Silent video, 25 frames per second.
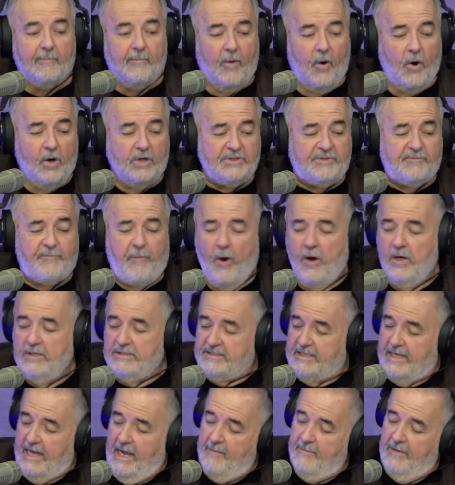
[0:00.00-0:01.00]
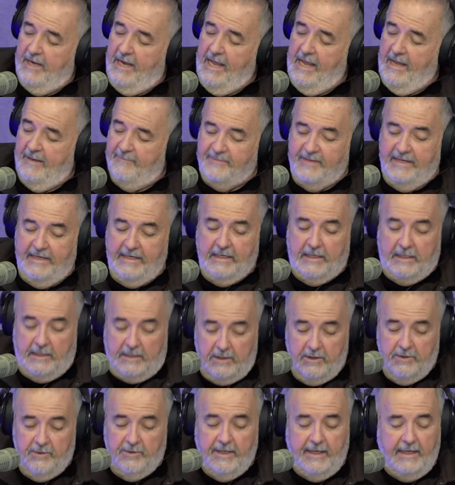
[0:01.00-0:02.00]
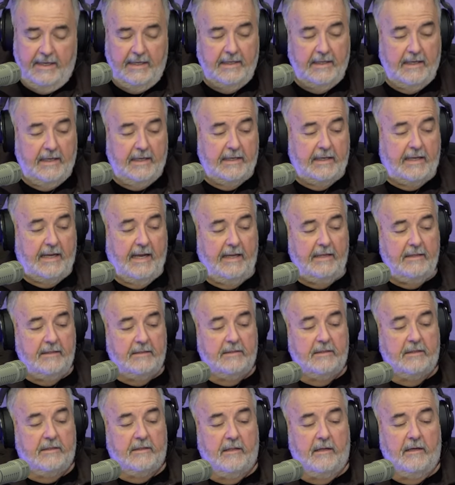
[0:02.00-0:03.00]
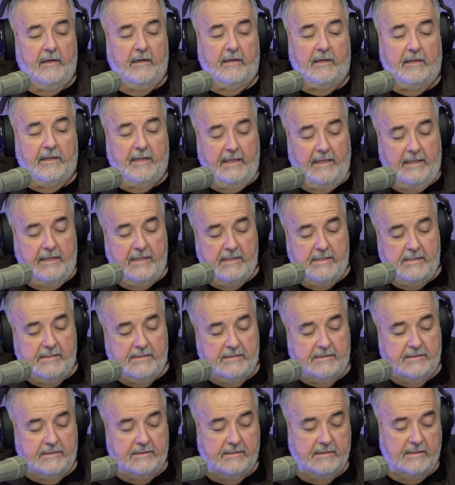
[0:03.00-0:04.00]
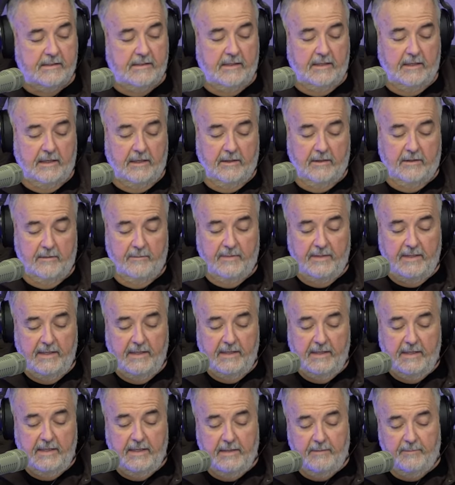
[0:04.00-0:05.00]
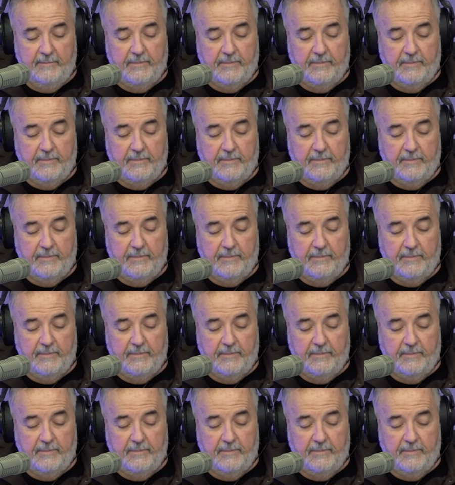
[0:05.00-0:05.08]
More sports coming up, including Caitlin Clark is going to be